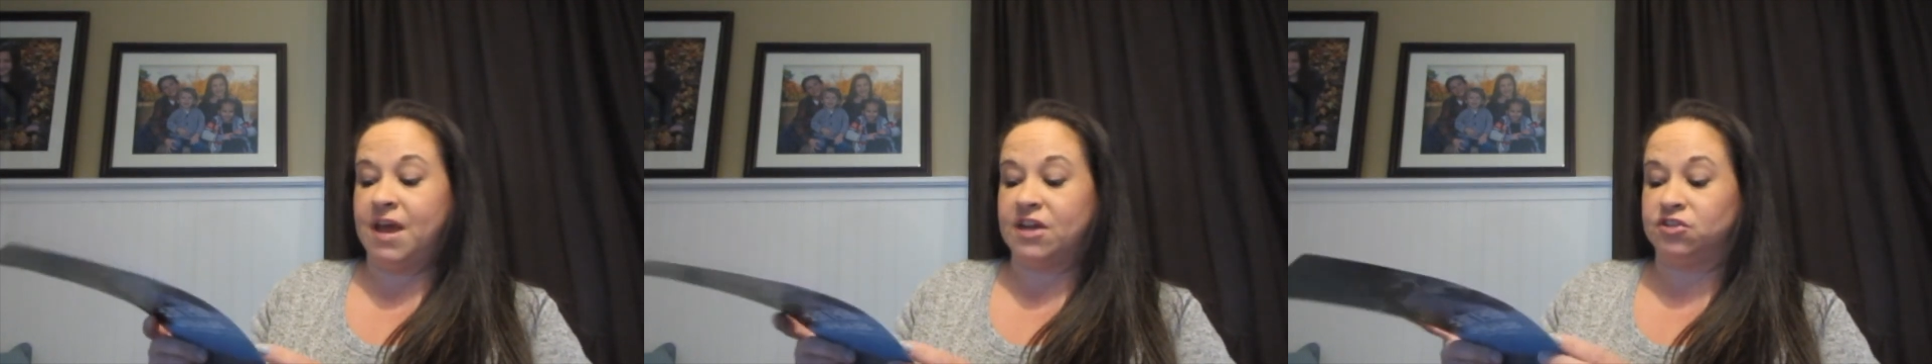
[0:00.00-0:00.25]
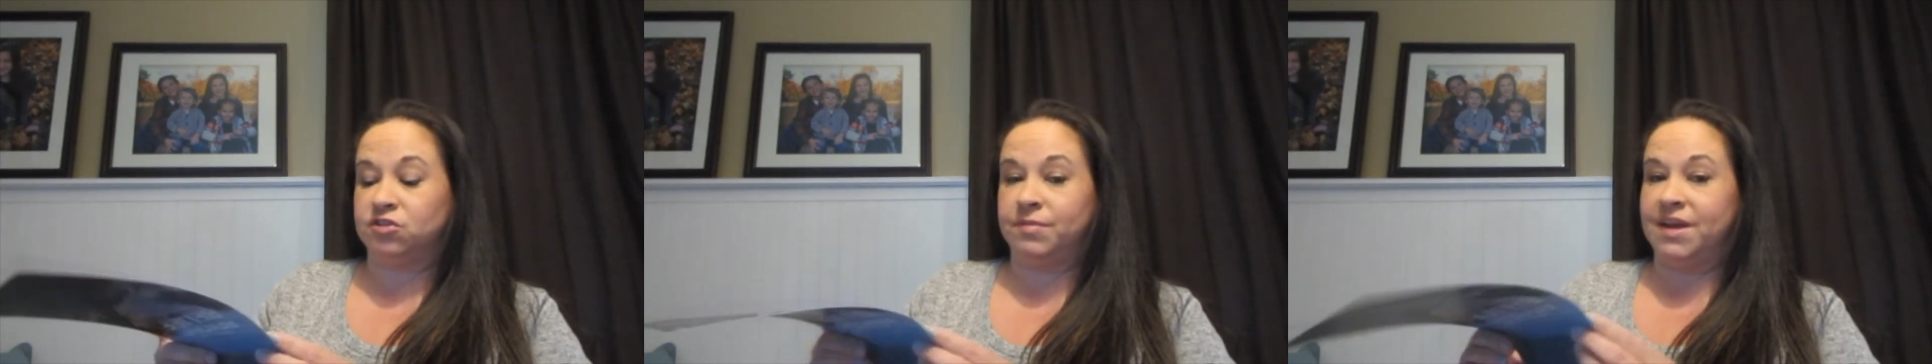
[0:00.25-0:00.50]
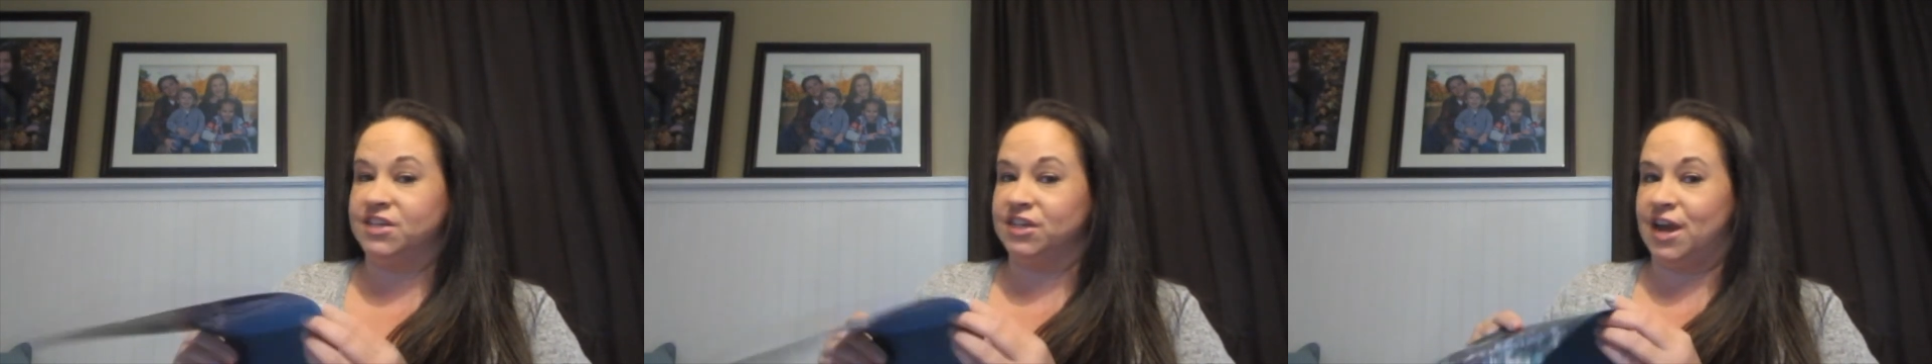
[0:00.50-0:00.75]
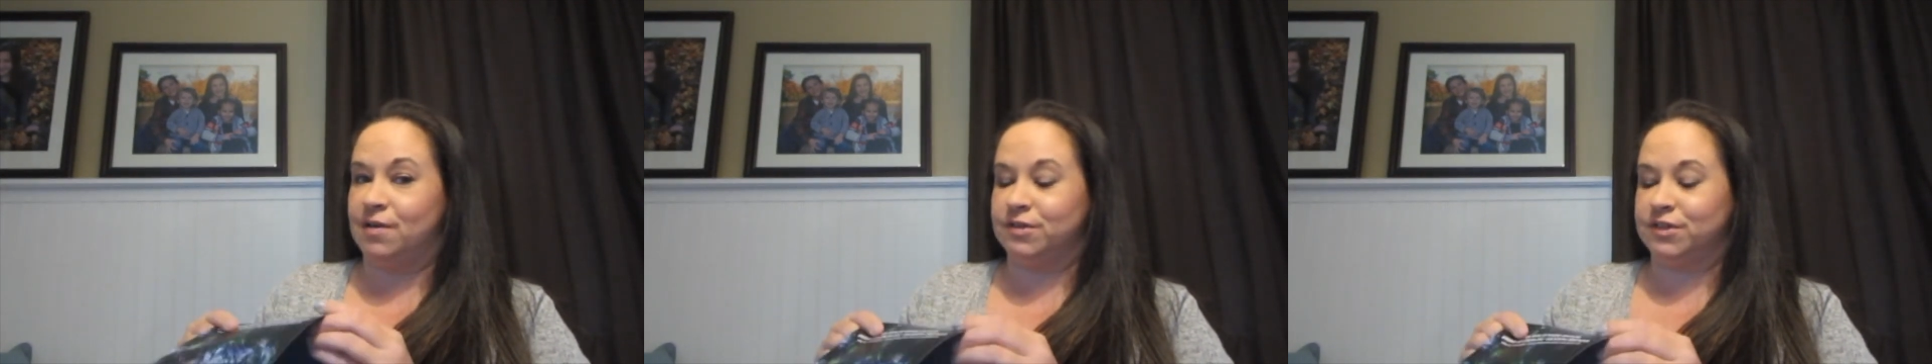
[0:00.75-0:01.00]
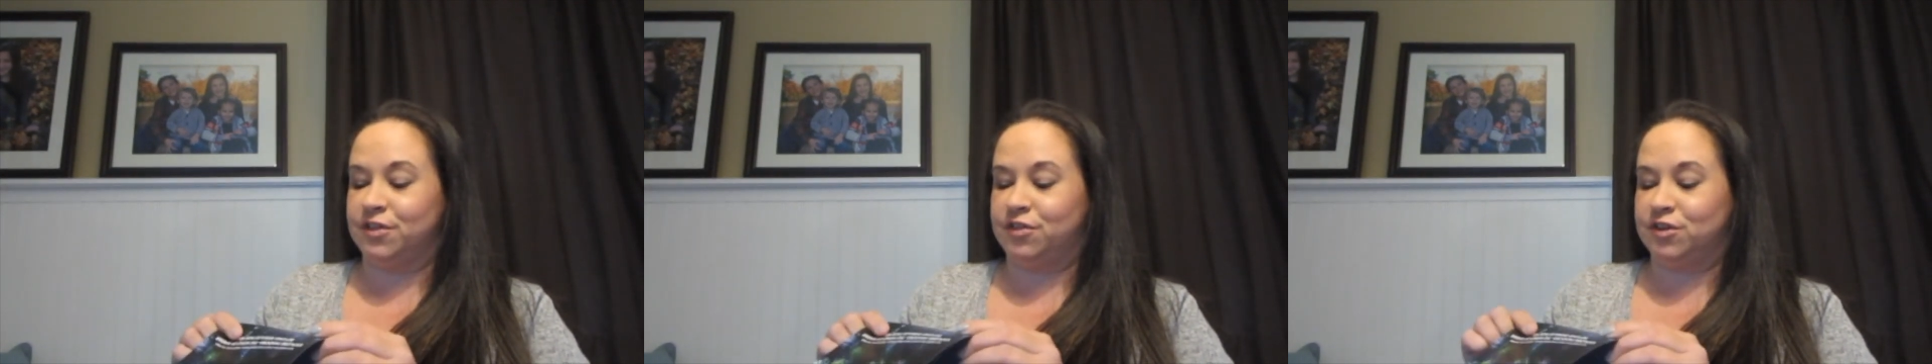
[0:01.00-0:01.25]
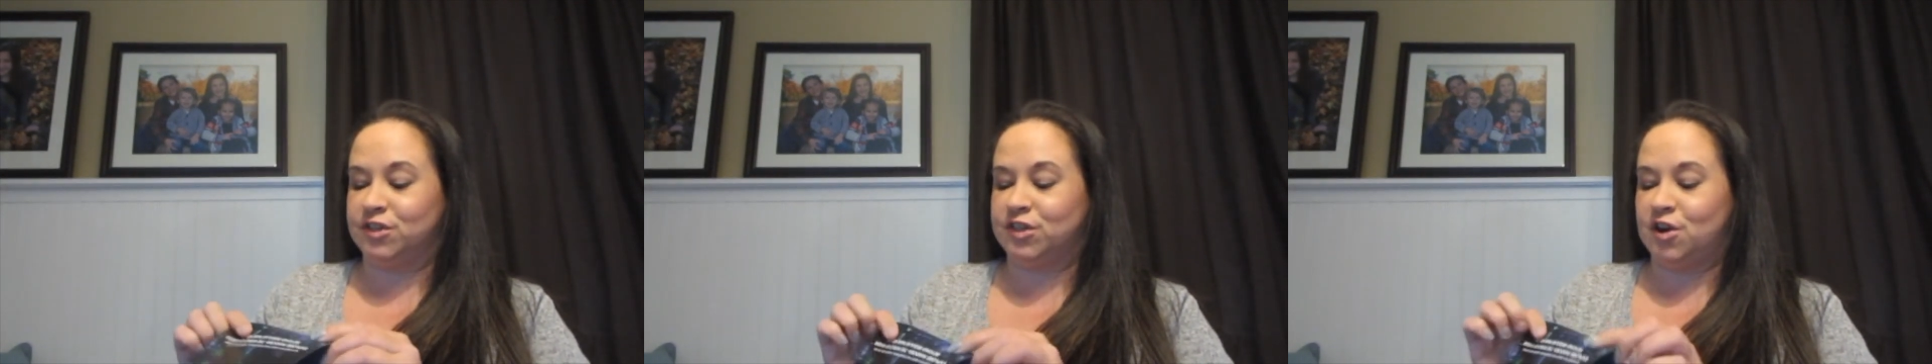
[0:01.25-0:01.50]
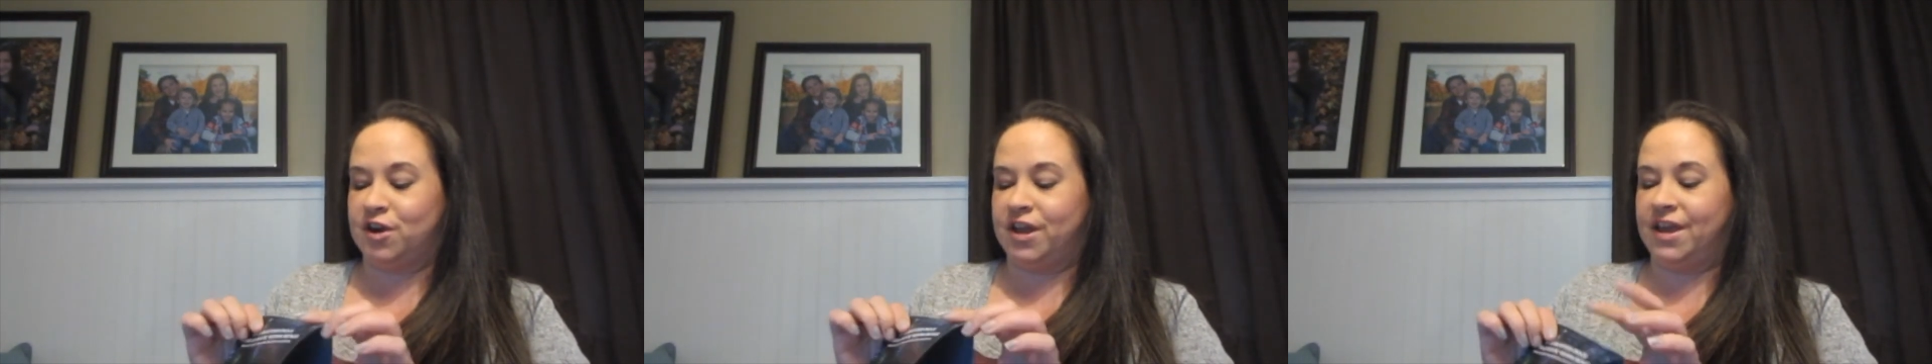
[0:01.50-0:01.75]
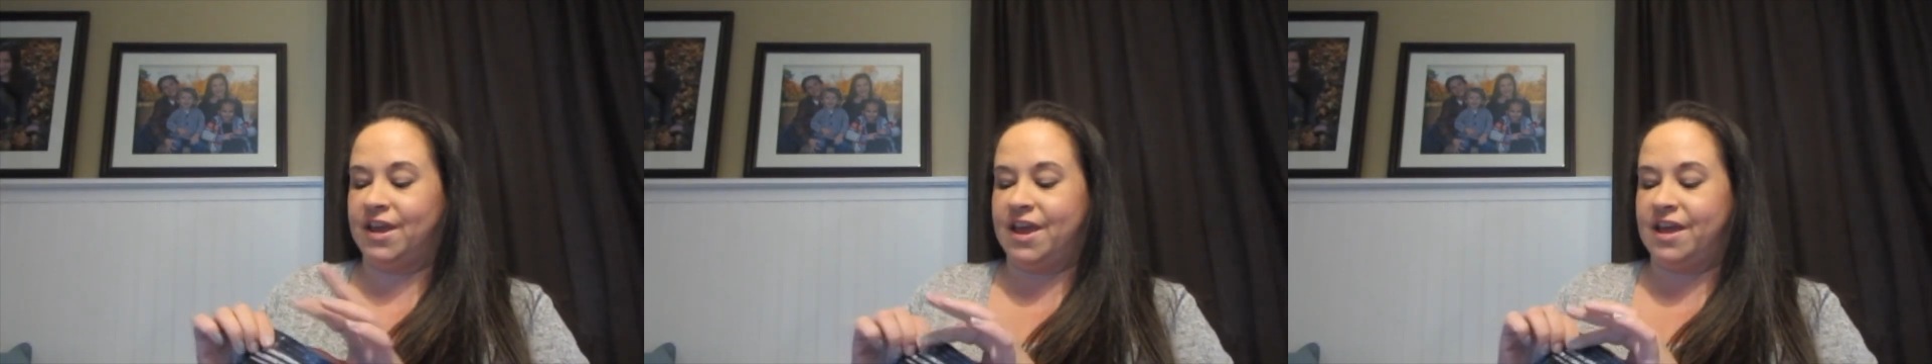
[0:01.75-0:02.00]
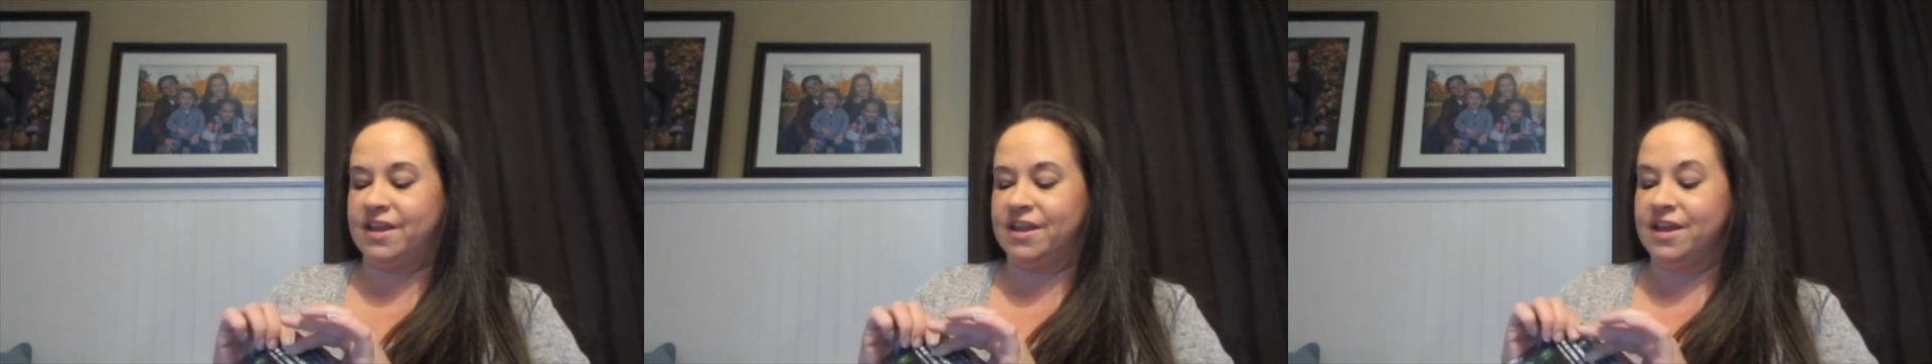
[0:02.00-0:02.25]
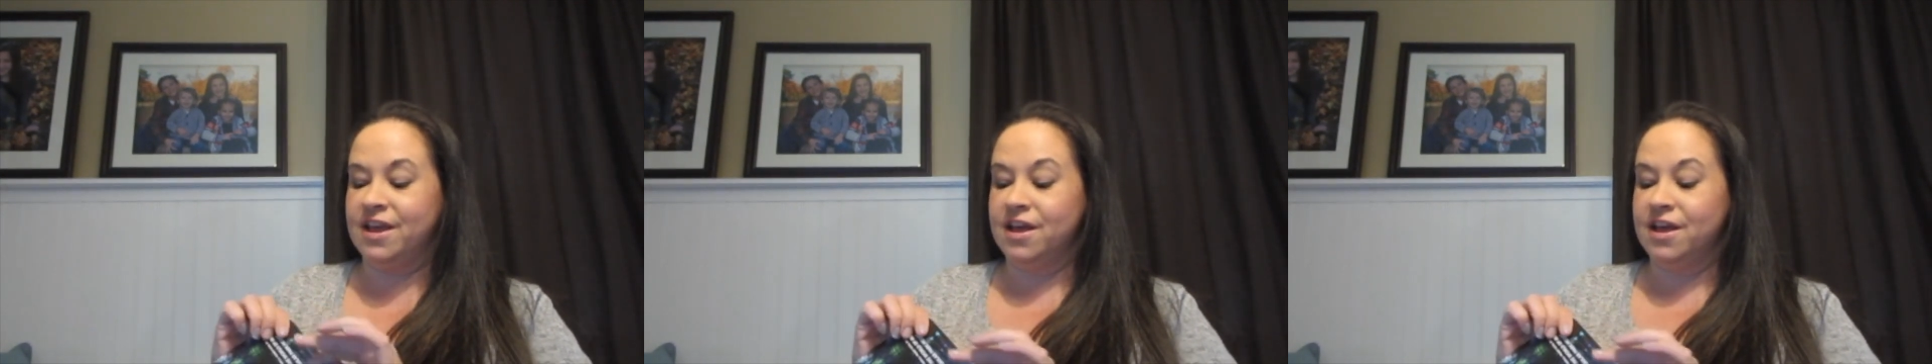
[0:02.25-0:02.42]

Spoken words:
extra magic hours that they're starting, and